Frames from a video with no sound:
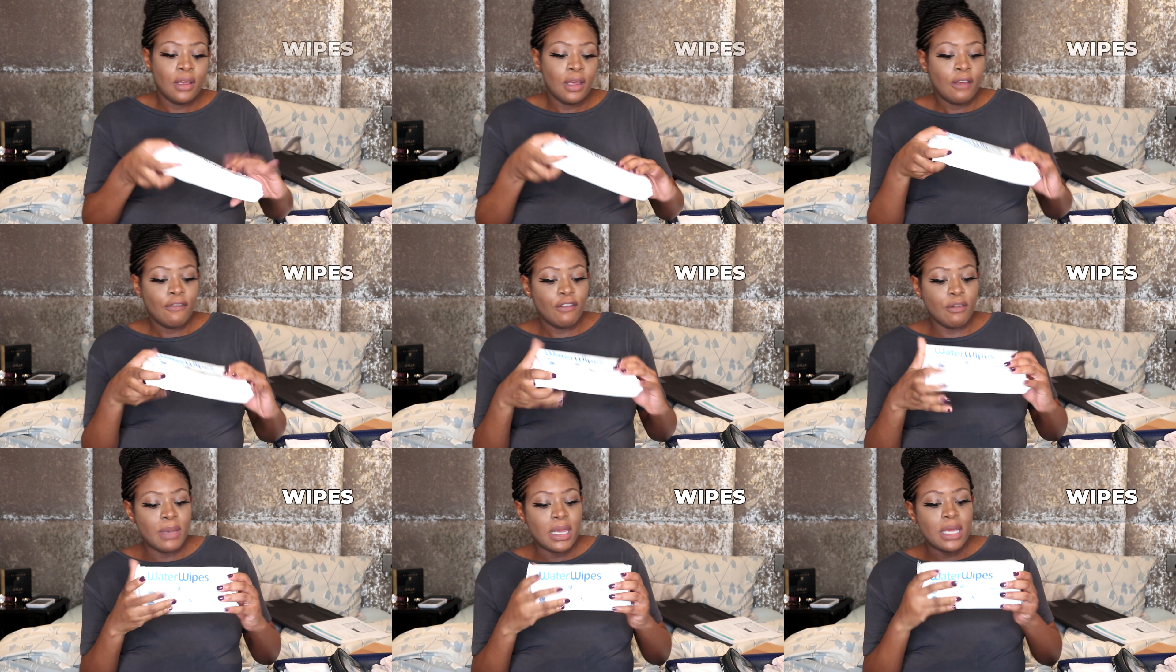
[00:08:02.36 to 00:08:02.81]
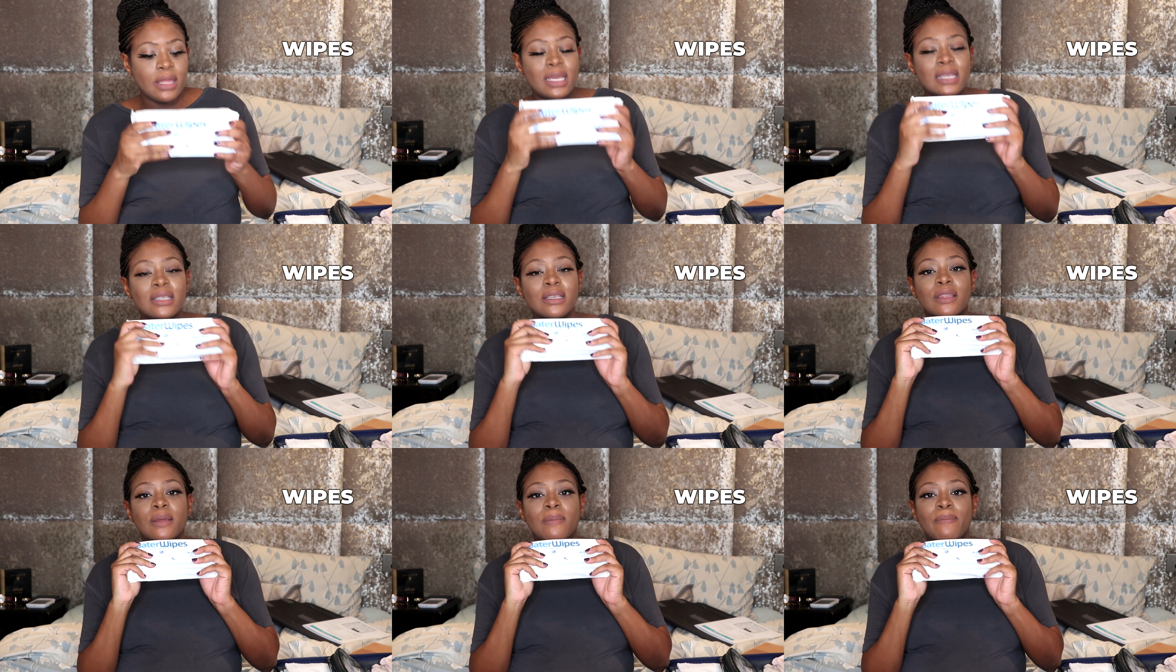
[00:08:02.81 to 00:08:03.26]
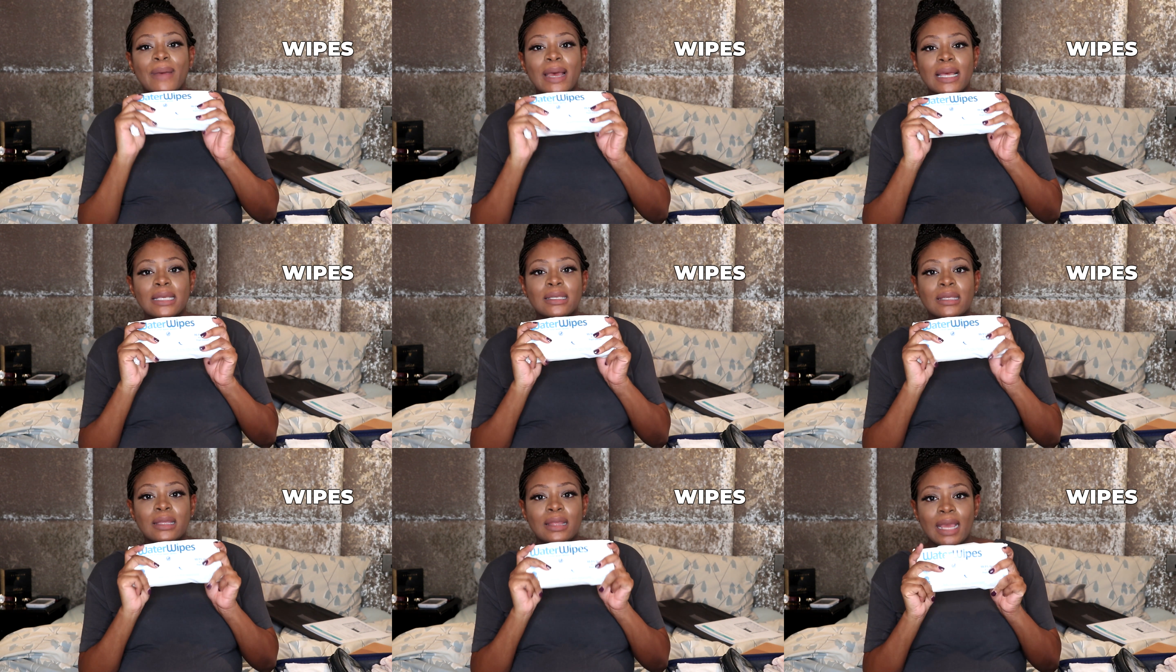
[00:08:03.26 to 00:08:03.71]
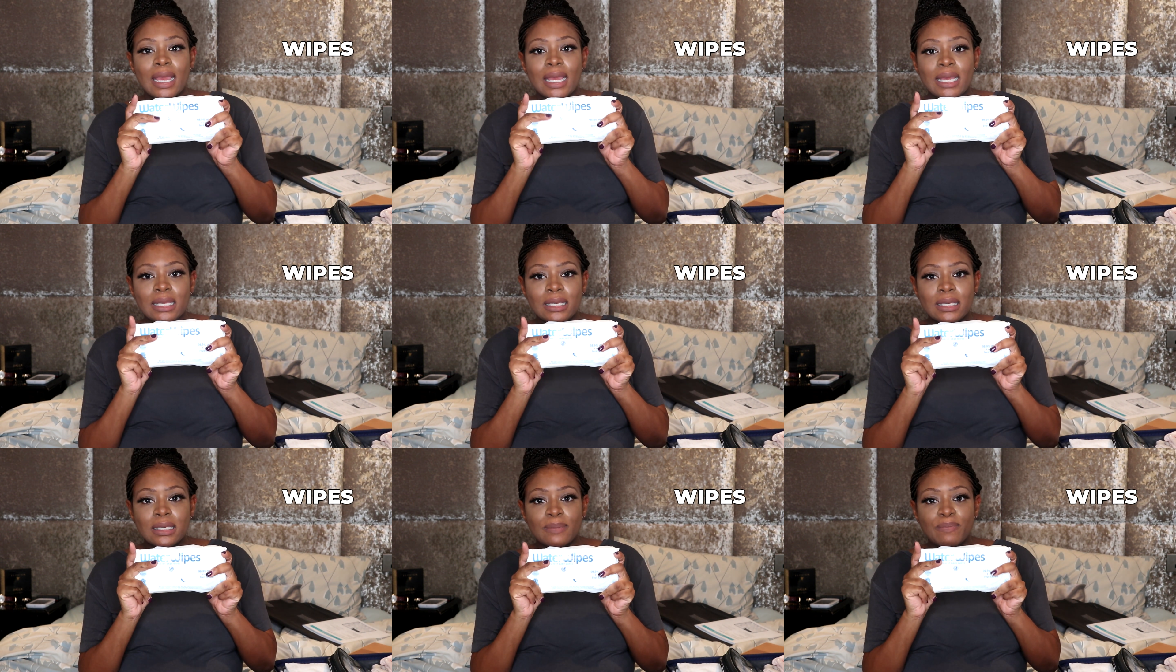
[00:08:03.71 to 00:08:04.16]
For me, these are the best
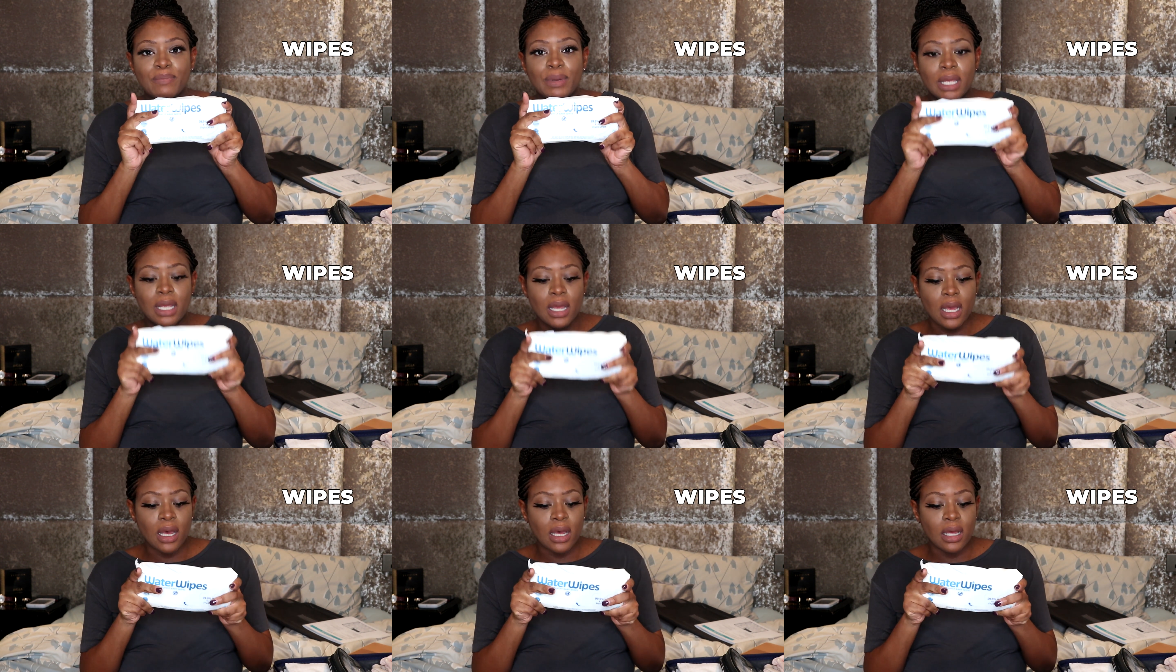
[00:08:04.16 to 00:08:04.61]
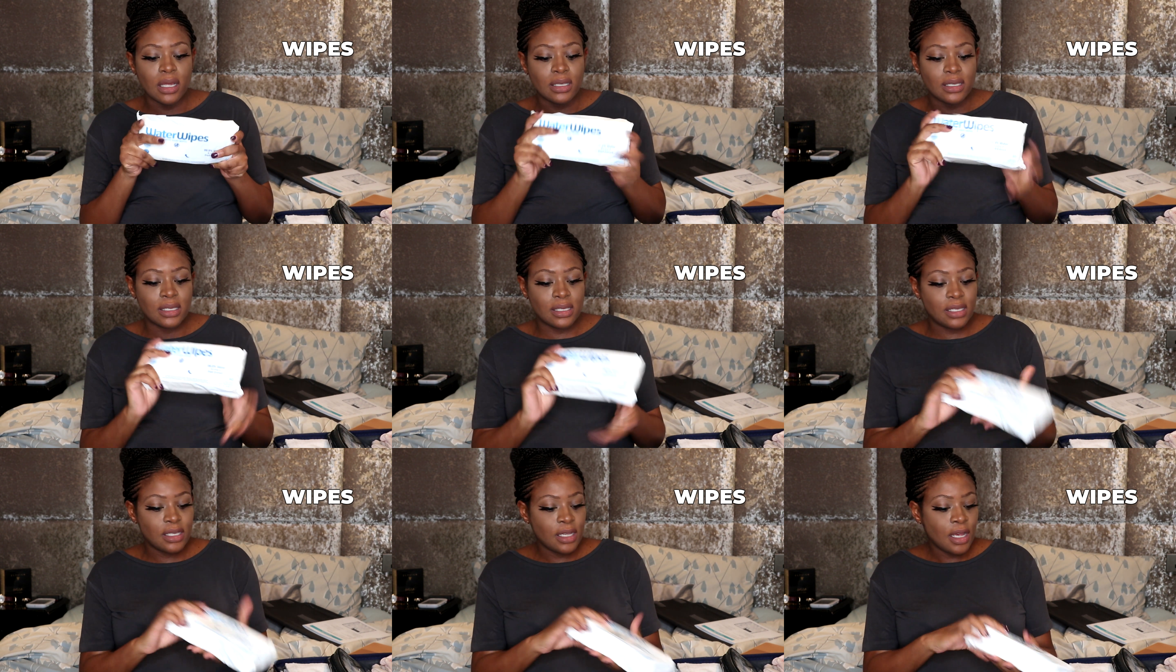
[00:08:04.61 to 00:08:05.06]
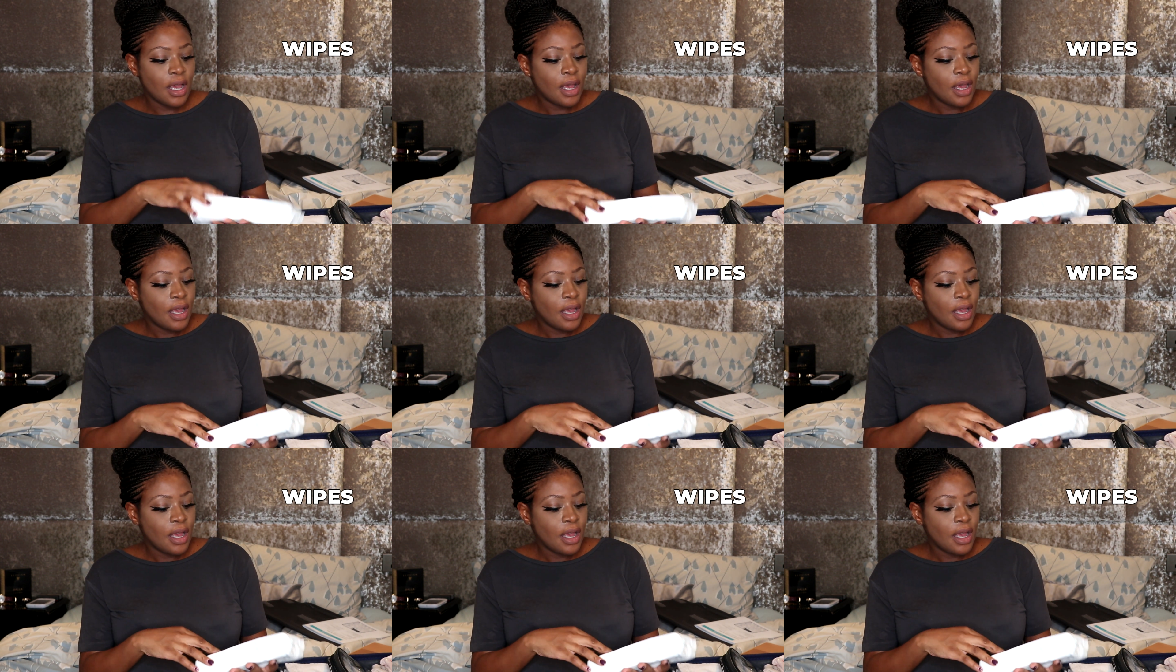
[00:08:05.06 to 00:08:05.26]
things because